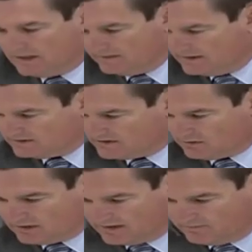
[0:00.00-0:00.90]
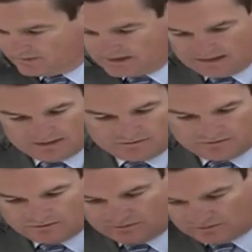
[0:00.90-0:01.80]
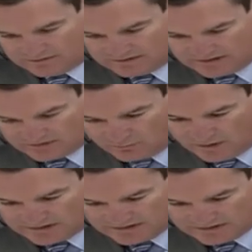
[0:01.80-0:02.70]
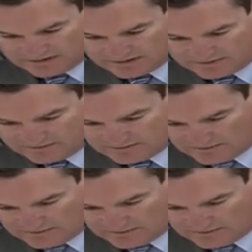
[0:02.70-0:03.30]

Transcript: and then certainly if we get into situations